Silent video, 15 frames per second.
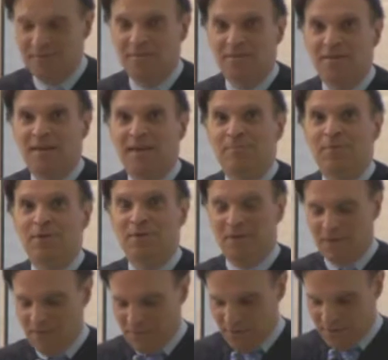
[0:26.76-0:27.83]
the naming
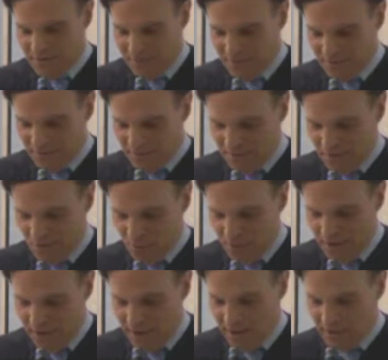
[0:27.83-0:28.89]
of this
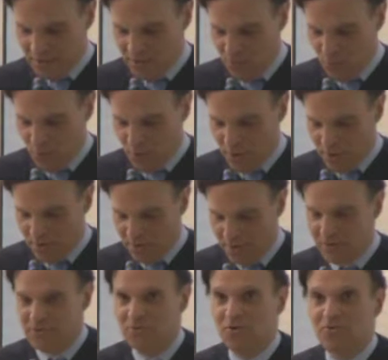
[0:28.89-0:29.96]
courthouse for
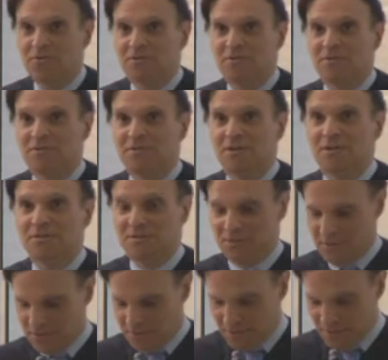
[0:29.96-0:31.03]
Associate
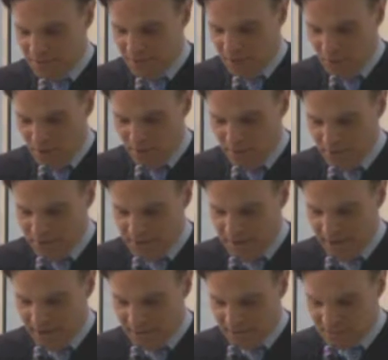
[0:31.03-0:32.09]
Justice Robert
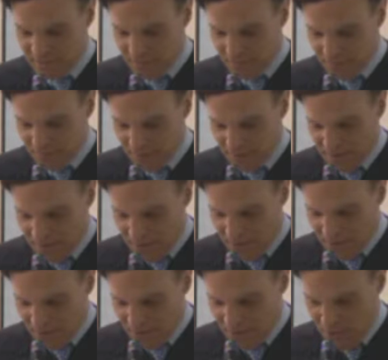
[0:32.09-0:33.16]
Jackson,
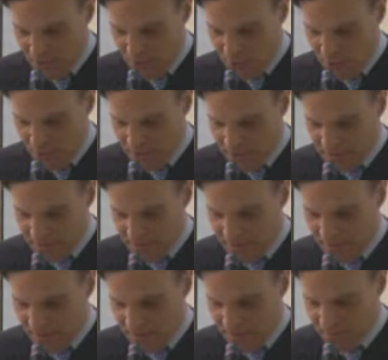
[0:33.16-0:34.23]
who was,
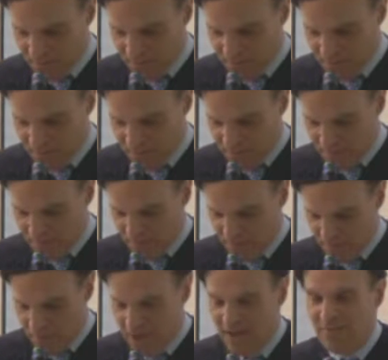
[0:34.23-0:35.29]

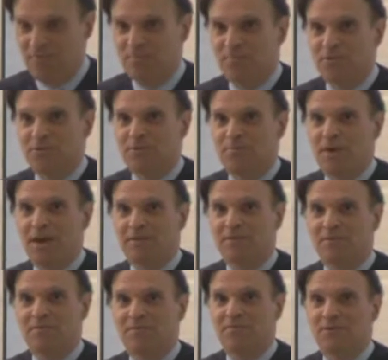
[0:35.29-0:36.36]
from my
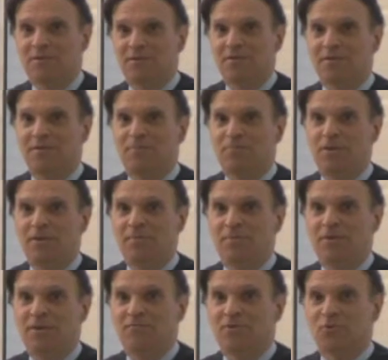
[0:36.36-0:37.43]
perspective, the
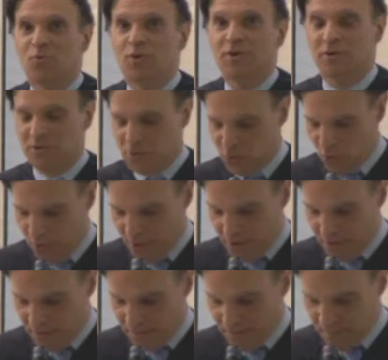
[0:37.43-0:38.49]
epitome of the lawyer's
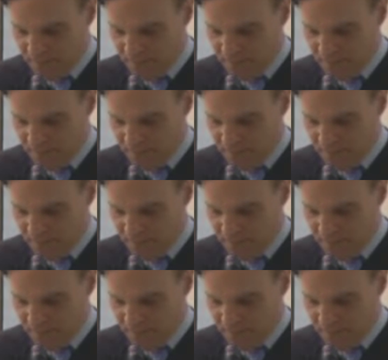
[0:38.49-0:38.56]
lawyer,